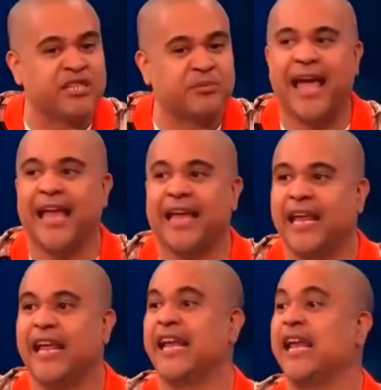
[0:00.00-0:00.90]
to explain,
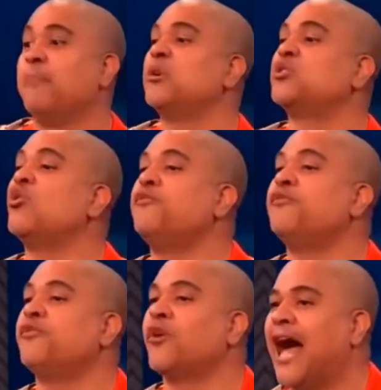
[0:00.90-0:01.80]
and I'm a
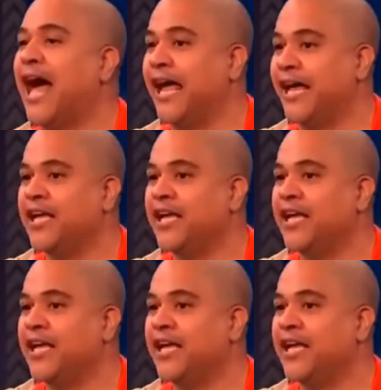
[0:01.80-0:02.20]
truthful guy.